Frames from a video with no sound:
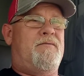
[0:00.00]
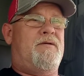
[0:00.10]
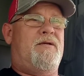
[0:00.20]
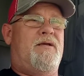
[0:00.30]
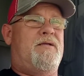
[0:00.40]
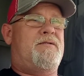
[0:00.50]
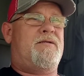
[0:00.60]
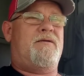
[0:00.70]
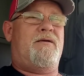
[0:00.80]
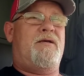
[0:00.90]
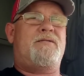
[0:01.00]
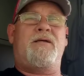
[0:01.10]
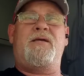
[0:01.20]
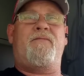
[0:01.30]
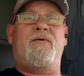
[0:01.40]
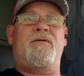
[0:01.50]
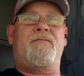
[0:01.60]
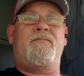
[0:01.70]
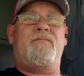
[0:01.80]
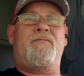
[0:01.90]
It's a
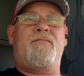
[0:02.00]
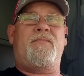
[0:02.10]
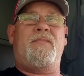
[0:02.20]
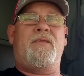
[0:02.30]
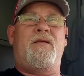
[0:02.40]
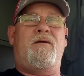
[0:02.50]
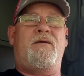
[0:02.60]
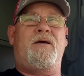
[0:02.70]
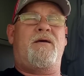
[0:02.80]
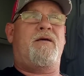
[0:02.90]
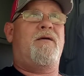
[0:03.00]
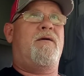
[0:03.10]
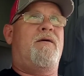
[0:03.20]
given. Okay.